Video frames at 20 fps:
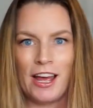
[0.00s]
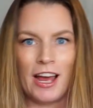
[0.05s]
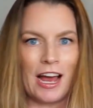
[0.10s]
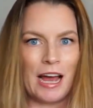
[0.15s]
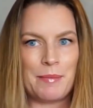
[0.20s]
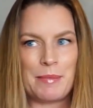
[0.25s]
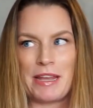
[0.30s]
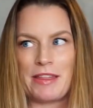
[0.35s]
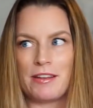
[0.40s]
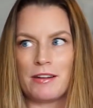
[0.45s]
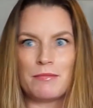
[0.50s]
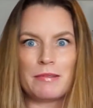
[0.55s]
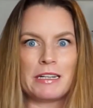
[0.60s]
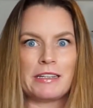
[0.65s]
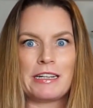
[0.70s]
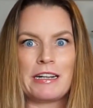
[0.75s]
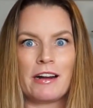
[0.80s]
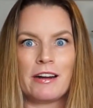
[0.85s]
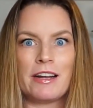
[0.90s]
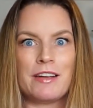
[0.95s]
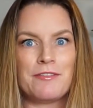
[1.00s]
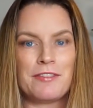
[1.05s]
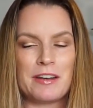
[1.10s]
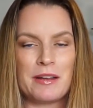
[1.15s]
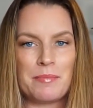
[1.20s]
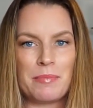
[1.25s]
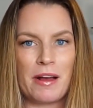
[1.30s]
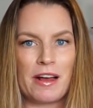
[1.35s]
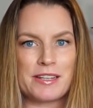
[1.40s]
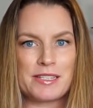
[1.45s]
I mean, there really are infinite
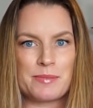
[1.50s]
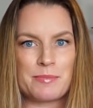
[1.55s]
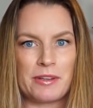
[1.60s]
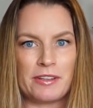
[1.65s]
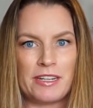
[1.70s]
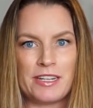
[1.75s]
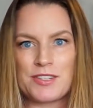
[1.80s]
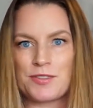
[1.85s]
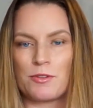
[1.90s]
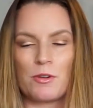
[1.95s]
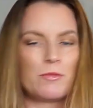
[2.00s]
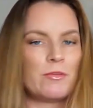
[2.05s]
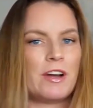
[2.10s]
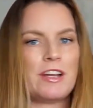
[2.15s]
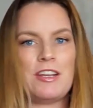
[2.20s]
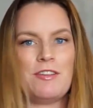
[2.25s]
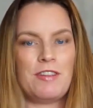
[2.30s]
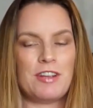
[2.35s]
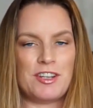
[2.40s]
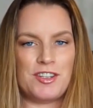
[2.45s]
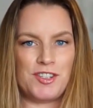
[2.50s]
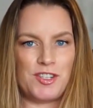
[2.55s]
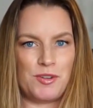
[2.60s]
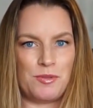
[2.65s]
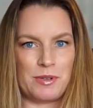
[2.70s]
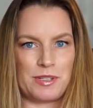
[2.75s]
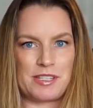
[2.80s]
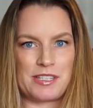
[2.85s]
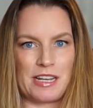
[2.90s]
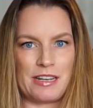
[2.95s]
possibilities for what you can do with
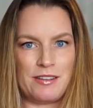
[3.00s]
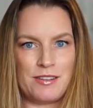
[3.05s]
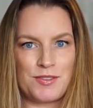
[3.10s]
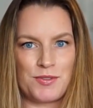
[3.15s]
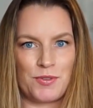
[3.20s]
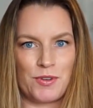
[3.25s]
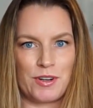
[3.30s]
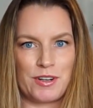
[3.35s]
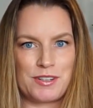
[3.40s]
Salesforce.